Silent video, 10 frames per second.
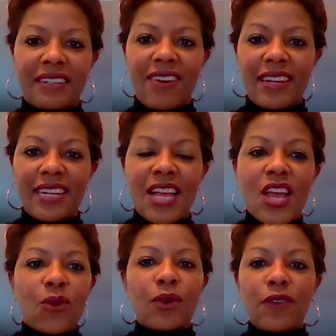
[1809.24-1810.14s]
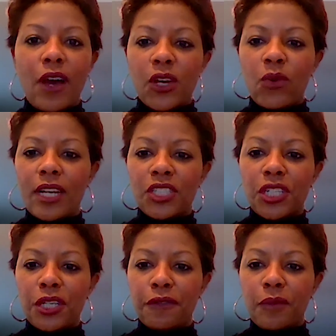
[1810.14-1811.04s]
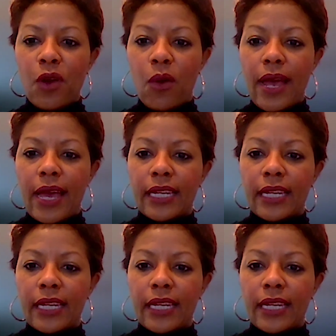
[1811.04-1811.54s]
Got it. We've got a question here from Rohan.